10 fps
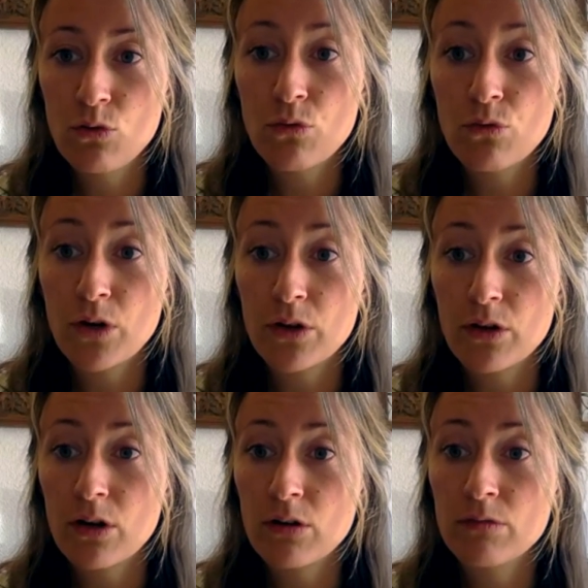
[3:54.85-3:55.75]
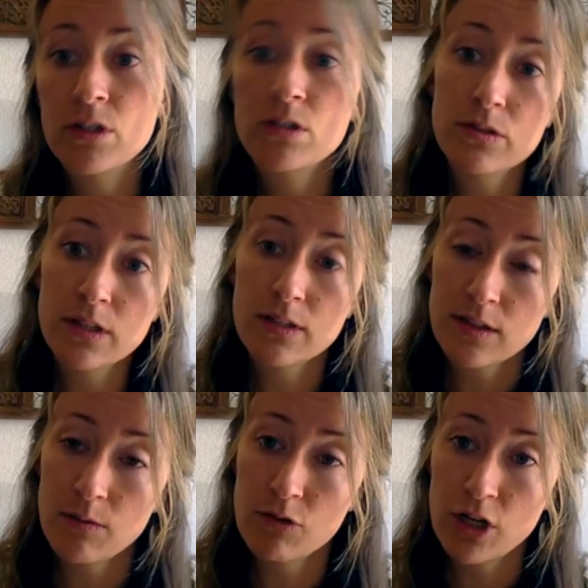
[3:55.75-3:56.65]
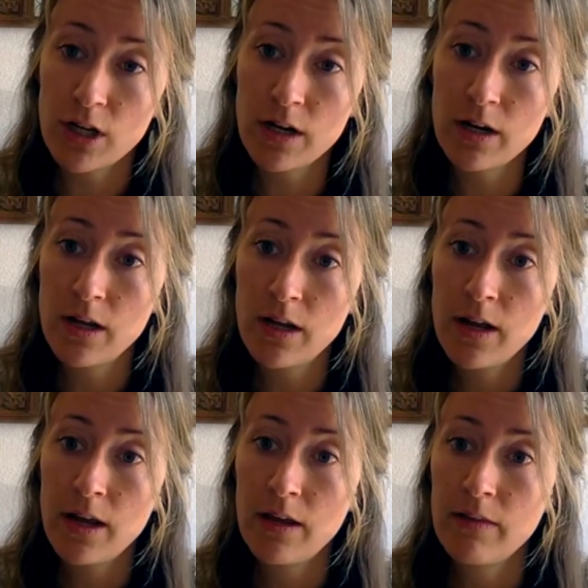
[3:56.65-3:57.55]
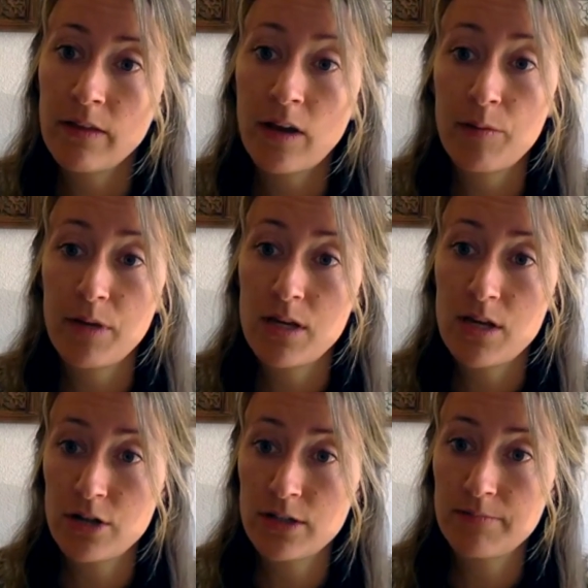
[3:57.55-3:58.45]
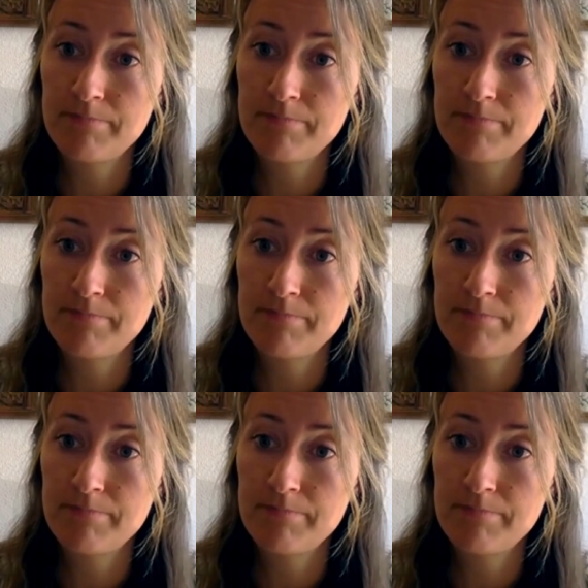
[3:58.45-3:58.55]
further reduce consumption in the coming years.